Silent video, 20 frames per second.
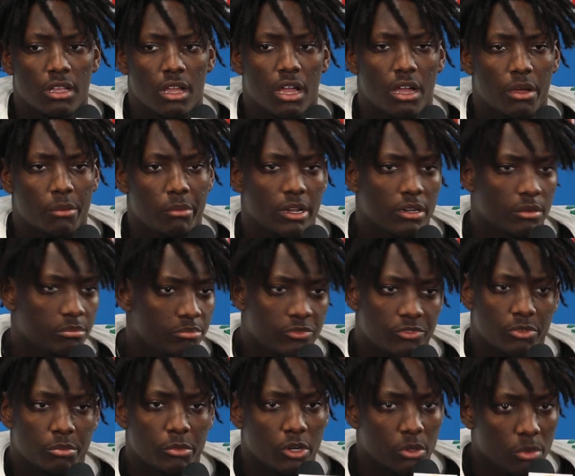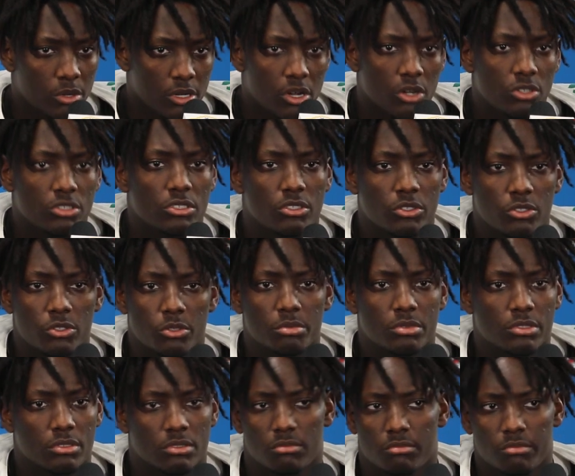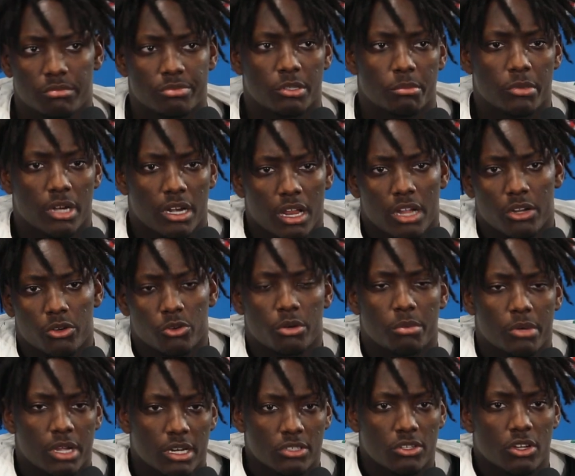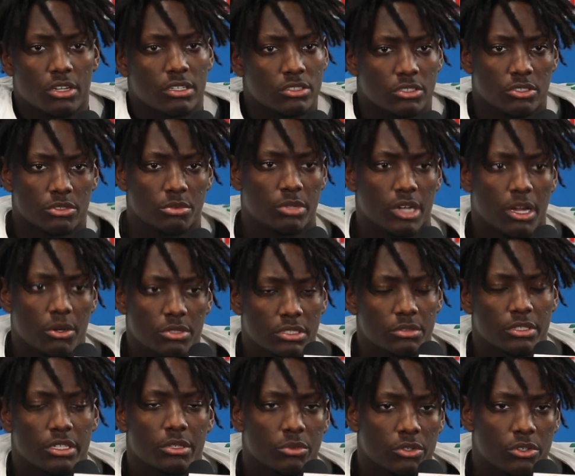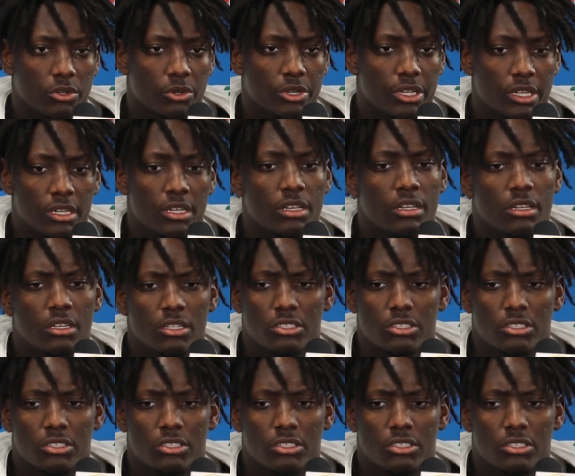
I'm familiar with Coach Stoops, somebody I grew up kind of talking to when I was getting recruited.